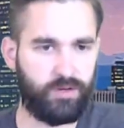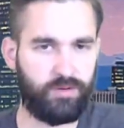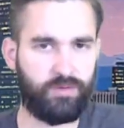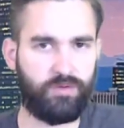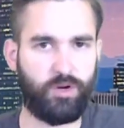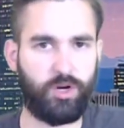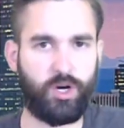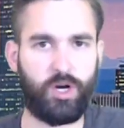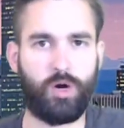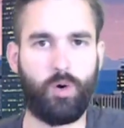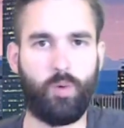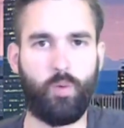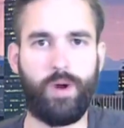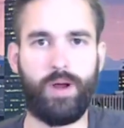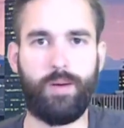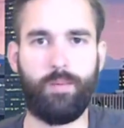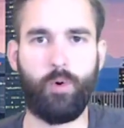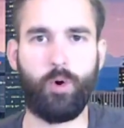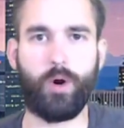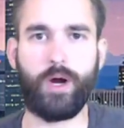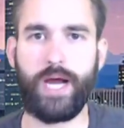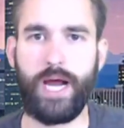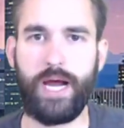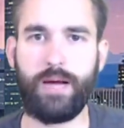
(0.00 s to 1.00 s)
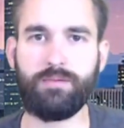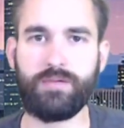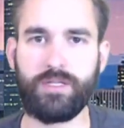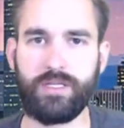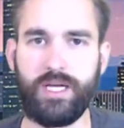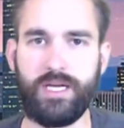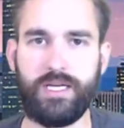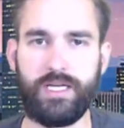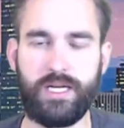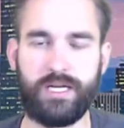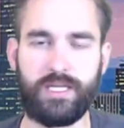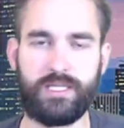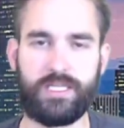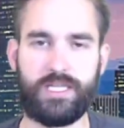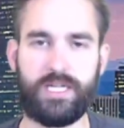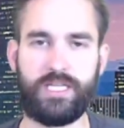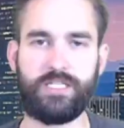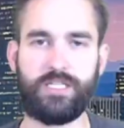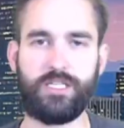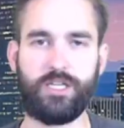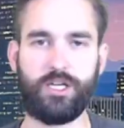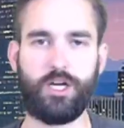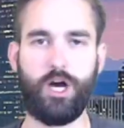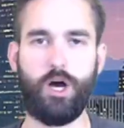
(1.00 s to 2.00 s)
they're going to win more games than they did a
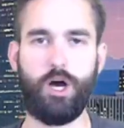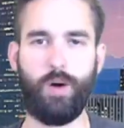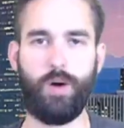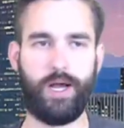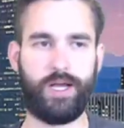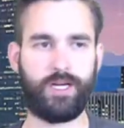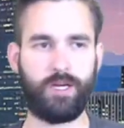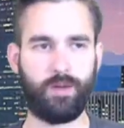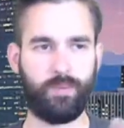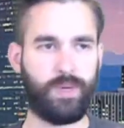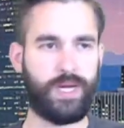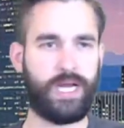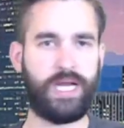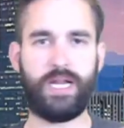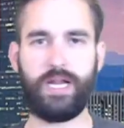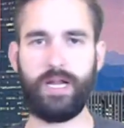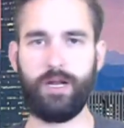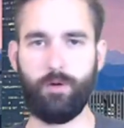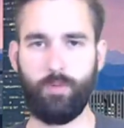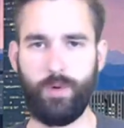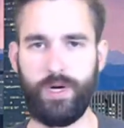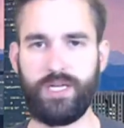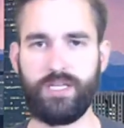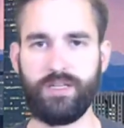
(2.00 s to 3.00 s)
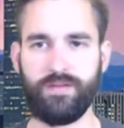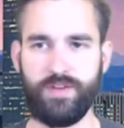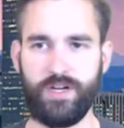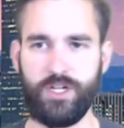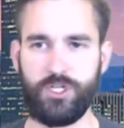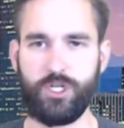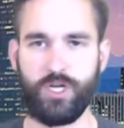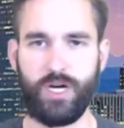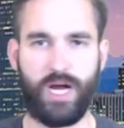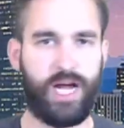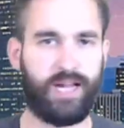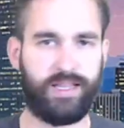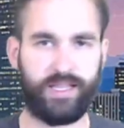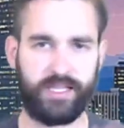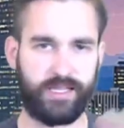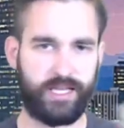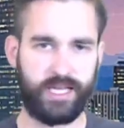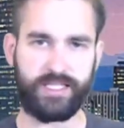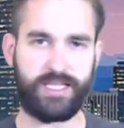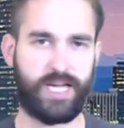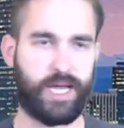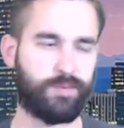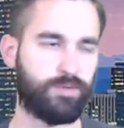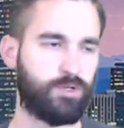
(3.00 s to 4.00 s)
season ago and compete in a weak division. I think
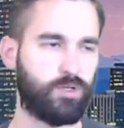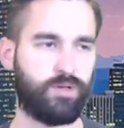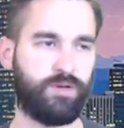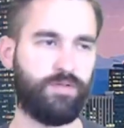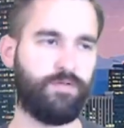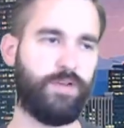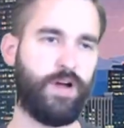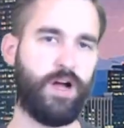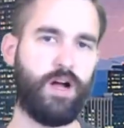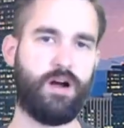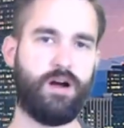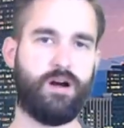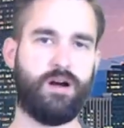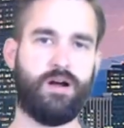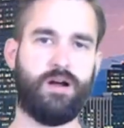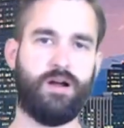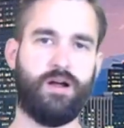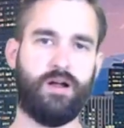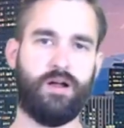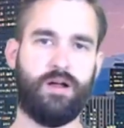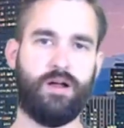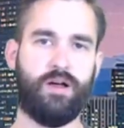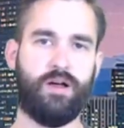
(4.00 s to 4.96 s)
that's absolutely fair,